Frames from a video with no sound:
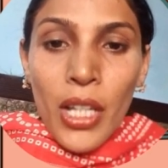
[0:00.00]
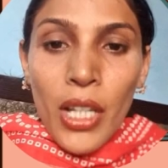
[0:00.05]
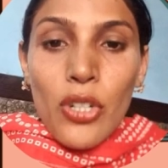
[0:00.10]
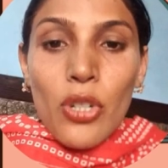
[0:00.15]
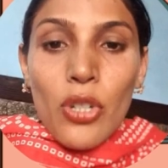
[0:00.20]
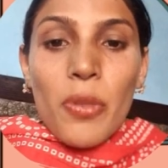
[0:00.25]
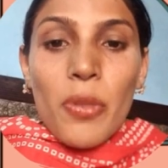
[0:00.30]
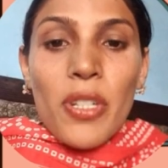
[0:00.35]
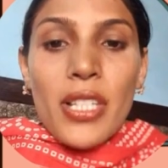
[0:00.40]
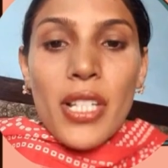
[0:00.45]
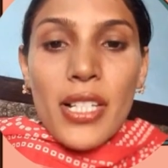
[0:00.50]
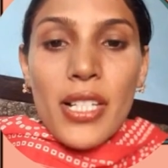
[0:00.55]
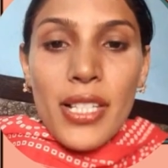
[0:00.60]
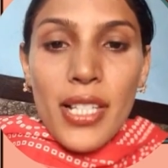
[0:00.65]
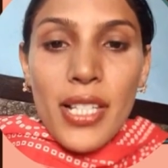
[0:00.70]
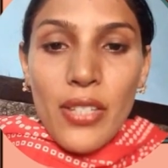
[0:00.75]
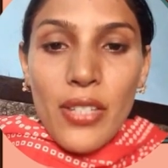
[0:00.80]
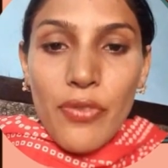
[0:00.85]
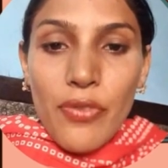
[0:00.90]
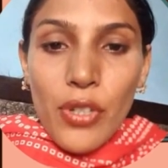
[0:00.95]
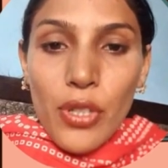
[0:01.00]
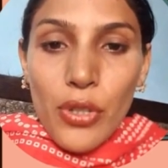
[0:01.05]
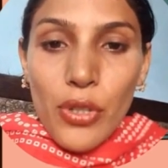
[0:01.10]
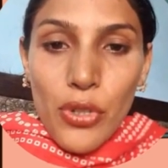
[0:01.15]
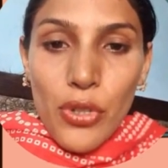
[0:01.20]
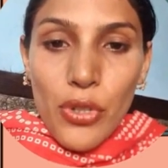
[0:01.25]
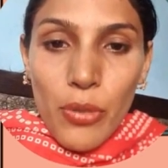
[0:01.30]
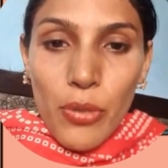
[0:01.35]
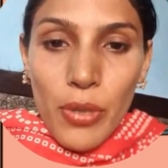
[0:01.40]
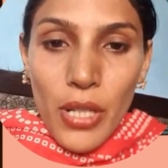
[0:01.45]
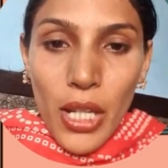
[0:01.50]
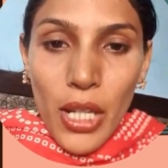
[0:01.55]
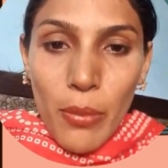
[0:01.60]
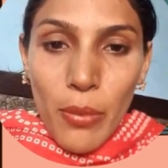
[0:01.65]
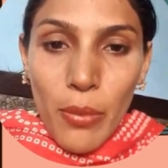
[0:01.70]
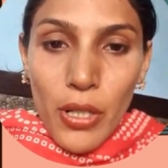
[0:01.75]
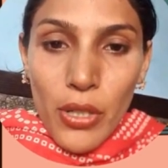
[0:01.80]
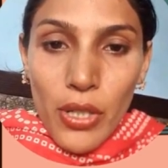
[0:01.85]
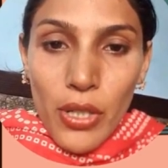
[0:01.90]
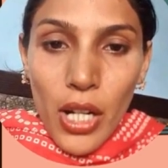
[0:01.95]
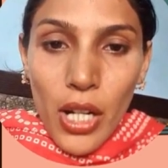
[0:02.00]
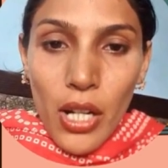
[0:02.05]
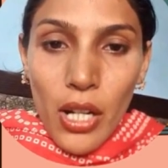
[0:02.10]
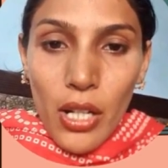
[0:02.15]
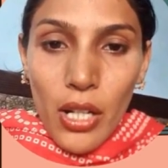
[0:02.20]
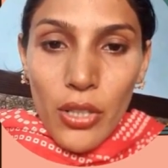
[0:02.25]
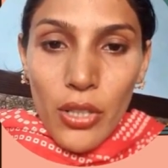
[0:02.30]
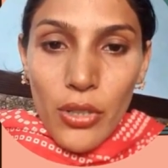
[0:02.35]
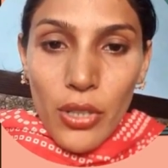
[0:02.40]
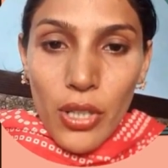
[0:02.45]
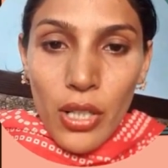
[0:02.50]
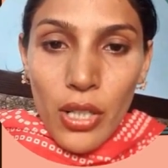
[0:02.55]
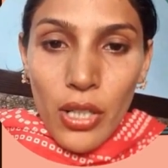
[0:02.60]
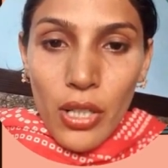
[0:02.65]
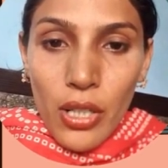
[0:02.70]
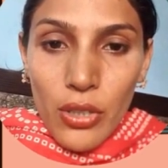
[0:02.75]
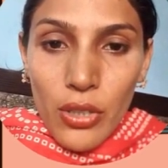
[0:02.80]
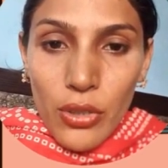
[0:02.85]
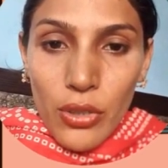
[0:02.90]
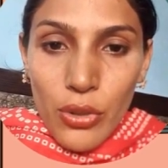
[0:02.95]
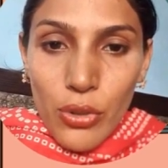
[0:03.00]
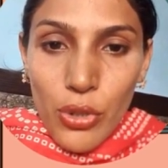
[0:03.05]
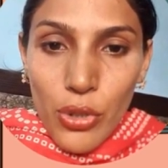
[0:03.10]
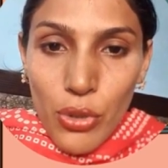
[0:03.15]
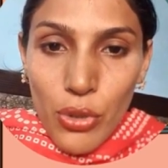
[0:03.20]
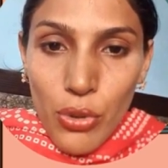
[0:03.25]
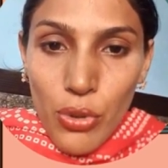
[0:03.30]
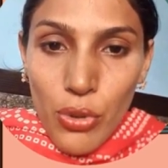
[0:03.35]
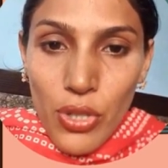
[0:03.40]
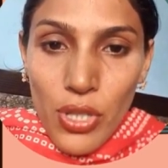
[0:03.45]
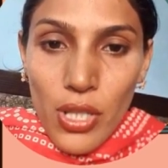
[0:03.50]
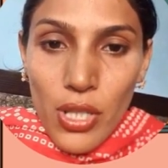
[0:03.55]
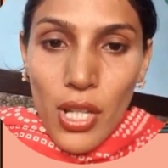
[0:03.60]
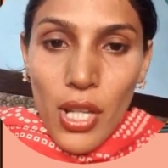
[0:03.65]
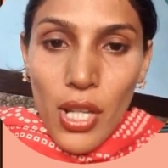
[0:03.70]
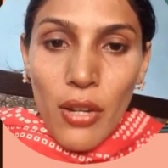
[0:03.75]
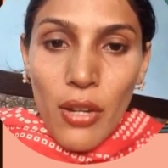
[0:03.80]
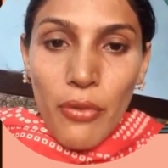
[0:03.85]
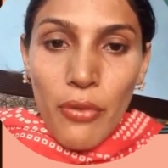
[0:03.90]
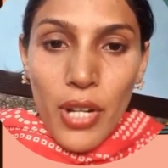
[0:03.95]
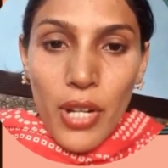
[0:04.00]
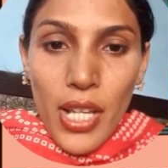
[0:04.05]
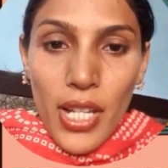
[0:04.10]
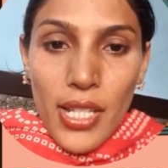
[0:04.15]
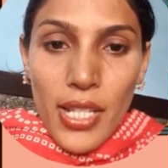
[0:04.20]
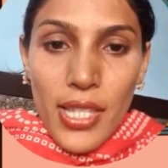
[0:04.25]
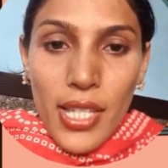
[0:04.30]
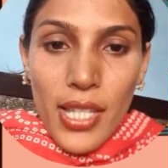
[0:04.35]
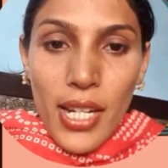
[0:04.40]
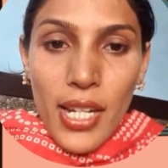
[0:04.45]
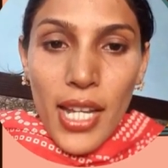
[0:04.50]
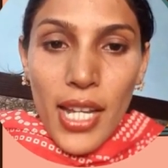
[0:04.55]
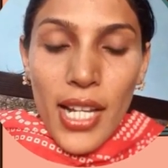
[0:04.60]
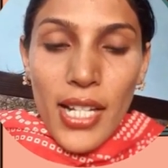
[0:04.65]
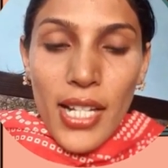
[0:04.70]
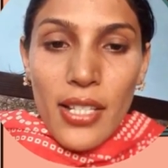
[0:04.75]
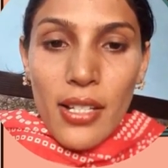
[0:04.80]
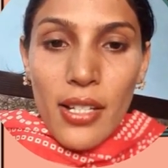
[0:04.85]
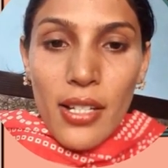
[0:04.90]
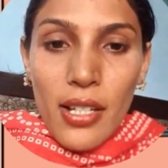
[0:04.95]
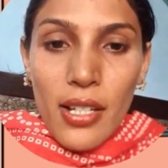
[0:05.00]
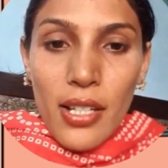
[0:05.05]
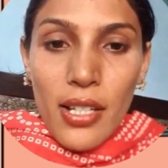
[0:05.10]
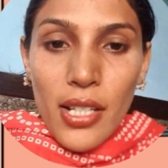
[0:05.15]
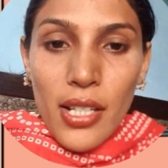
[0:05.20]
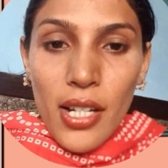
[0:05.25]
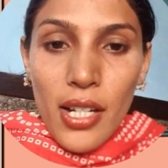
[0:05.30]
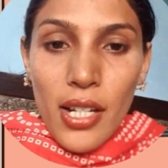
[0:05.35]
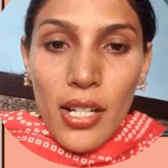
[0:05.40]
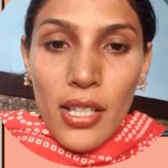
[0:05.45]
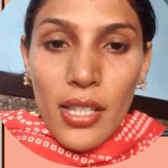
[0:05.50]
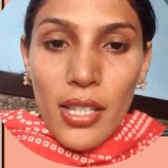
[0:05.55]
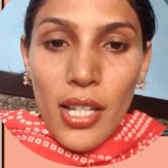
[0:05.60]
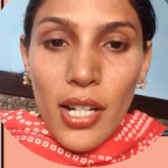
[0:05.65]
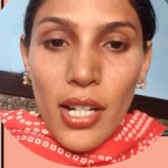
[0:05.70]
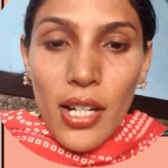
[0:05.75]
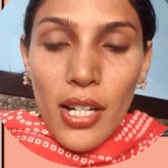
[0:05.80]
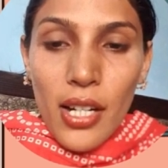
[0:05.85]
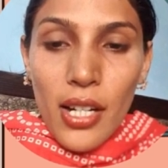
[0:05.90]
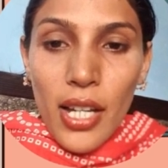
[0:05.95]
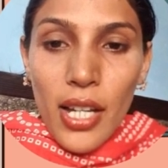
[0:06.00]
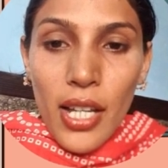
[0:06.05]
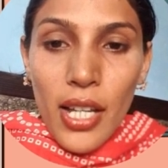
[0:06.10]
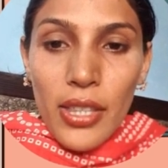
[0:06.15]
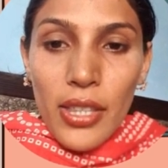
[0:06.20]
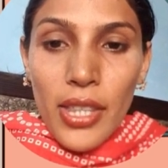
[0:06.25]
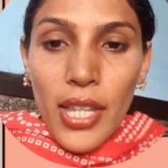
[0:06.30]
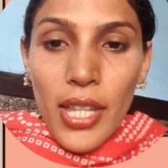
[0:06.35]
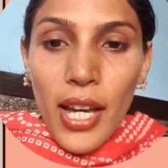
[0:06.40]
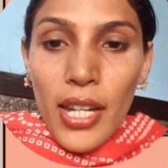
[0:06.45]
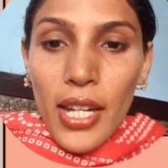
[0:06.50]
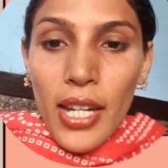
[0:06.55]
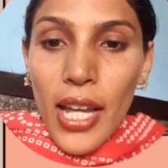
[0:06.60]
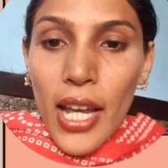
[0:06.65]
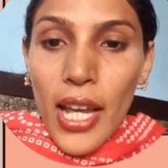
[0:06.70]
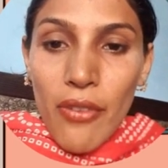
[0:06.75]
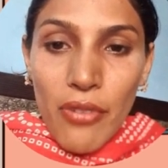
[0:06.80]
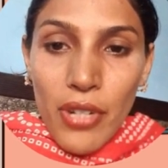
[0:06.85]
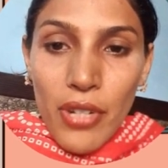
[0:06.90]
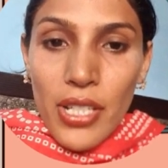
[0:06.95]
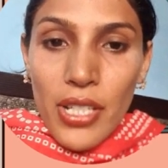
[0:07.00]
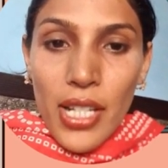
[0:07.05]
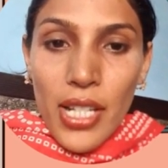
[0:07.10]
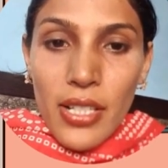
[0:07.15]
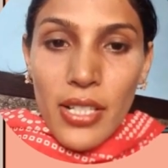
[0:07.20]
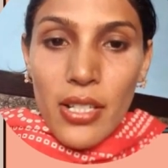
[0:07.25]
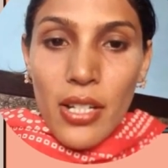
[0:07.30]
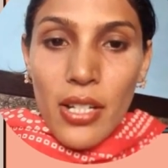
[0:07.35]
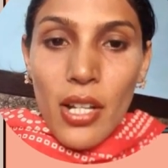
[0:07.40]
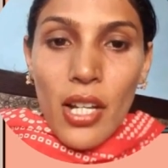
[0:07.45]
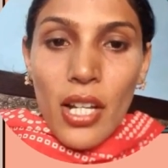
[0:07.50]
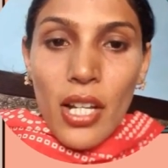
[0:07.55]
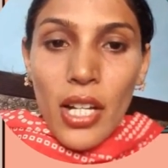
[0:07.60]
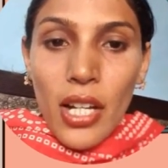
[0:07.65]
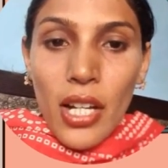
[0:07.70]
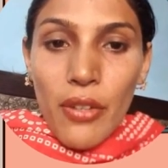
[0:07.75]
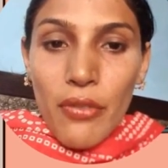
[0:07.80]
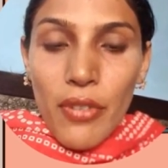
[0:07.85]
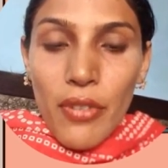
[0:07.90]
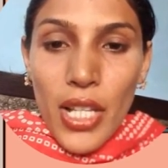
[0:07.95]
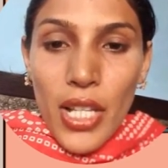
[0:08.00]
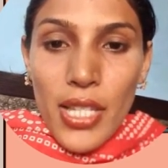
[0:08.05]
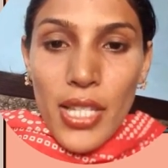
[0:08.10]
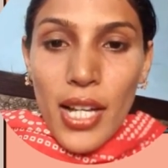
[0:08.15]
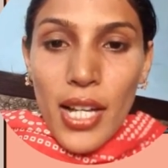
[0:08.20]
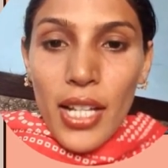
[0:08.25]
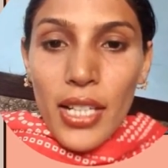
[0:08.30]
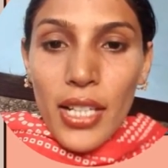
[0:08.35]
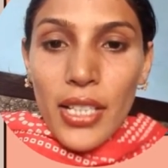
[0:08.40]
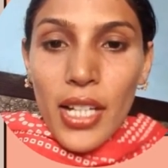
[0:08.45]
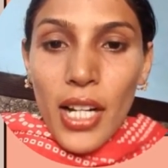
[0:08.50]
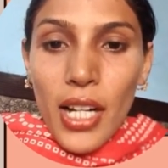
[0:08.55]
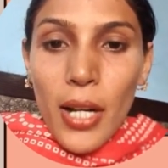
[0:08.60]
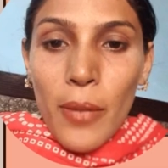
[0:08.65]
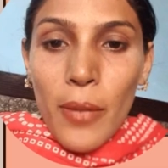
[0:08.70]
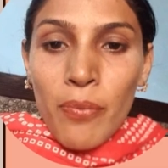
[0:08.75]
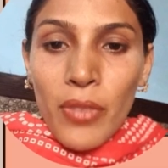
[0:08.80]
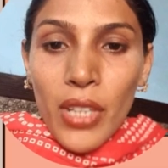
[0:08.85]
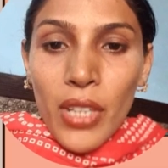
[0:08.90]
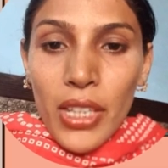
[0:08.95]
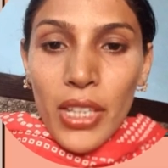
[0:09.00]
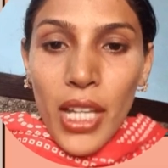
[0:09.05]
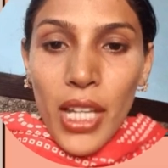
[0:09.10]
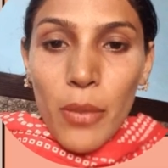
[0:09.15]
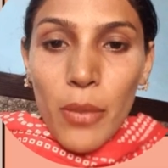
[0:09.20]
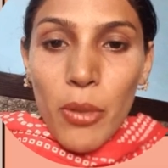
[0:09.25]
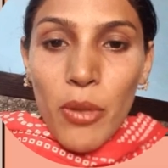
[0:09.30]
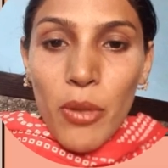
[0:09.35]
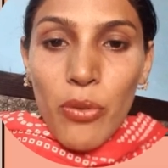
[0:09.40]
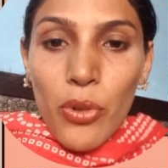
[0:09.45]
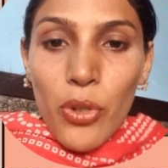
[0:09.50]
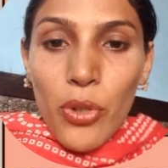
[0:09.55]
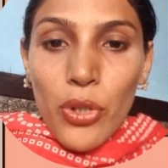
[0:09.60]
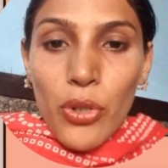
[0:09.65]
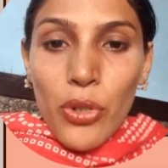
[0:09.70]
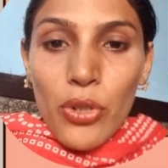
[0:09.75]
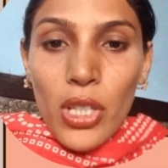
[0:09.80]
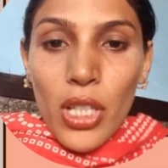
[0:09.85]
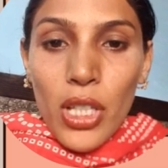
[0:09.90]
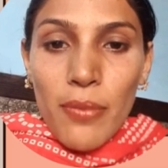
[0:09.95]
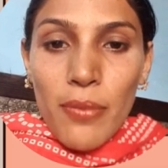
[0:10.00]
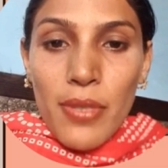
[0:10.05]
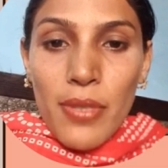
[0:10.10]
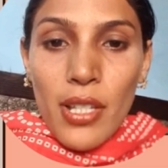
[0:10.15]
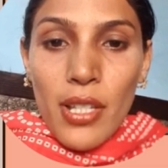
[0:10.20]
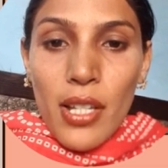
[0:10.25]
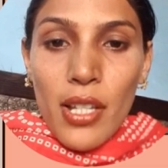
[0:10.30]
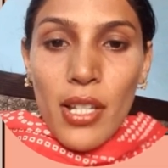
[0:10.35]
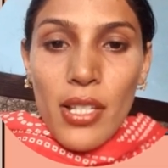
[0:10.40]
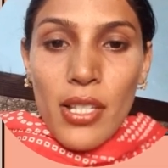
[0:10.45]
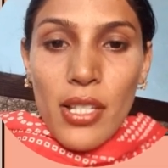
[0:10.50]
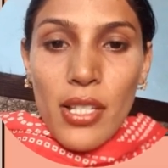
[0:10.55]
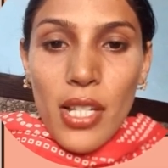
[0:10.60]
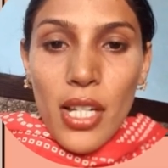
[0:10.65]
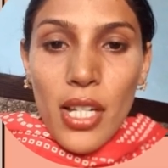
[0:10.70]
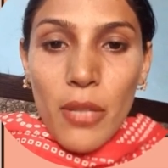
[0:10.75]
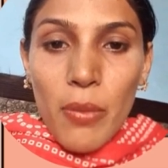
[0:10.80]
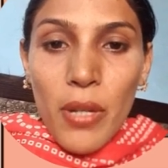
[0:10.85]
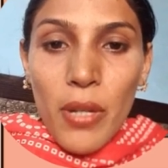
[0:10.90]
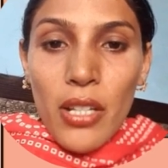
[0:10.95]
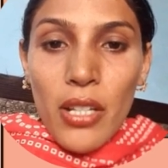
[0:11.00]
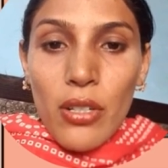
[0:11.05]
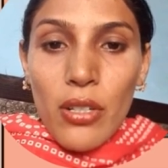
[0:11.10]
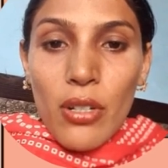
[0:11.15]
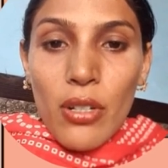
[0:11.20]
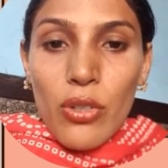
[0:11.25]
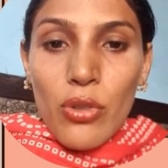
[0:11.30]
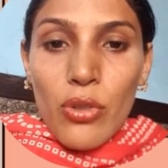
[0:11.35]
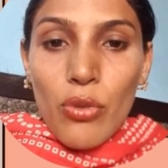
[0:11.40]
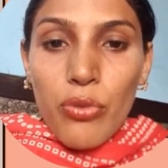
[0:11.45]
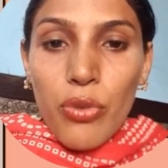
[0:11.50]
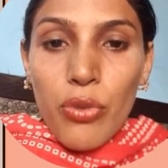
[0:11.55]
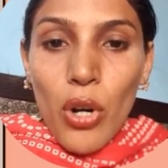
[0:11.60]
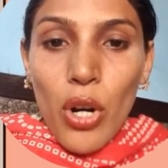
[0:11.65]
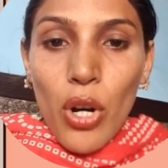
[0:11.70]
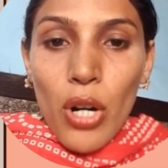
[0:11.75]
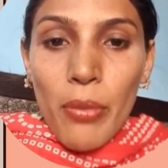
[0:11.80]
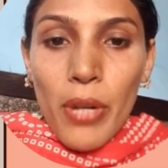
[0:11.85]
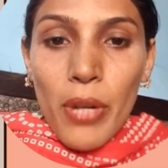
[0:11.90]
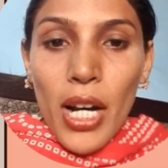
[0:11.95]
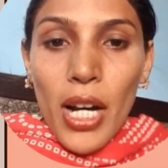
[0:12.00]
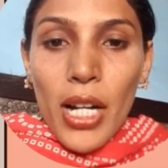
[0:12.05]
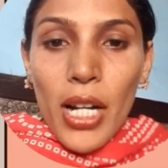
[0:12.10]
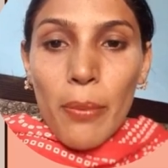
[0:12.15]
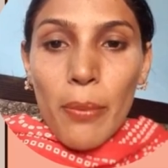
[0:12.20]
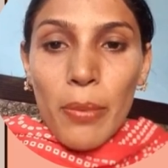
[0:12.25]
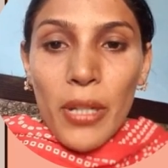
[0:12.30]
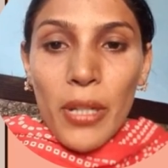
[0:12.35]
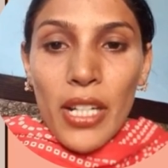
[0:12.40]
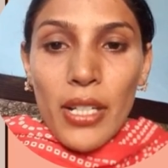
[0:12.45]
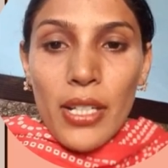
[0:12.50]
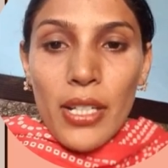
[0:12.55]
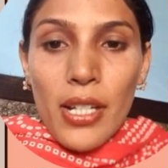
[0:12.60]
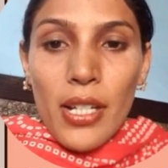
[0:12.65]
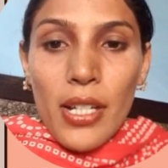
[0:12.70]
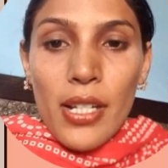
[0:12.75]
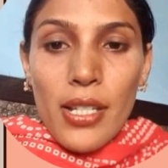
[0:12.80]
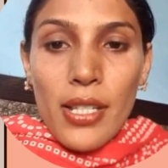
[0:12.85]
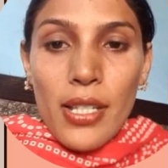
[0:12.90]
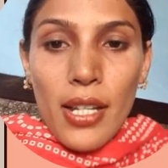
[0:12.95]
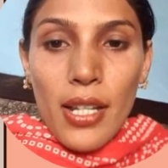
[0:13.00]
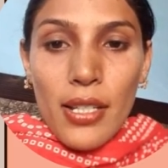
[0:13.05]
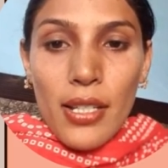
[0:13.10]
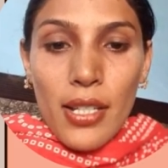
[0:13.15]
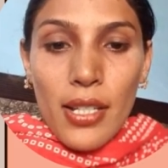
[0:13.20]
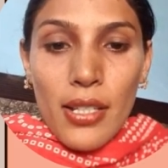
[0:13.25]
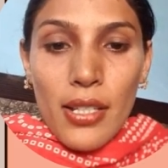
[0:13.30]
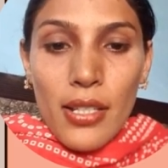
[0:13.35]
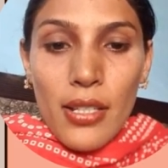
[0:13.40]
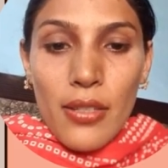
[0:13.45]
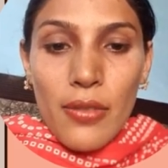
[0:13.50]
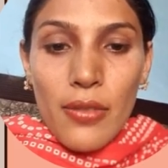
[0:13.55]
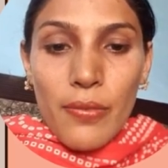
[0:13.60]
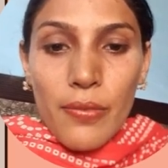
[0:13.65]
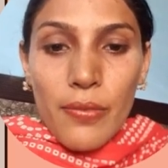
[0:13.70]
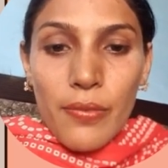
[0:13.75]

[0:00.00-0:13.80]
To be successful, you should be able to use phrase the next yeah the and then every text conveys the idea that before your themes statement to form a complete sentence.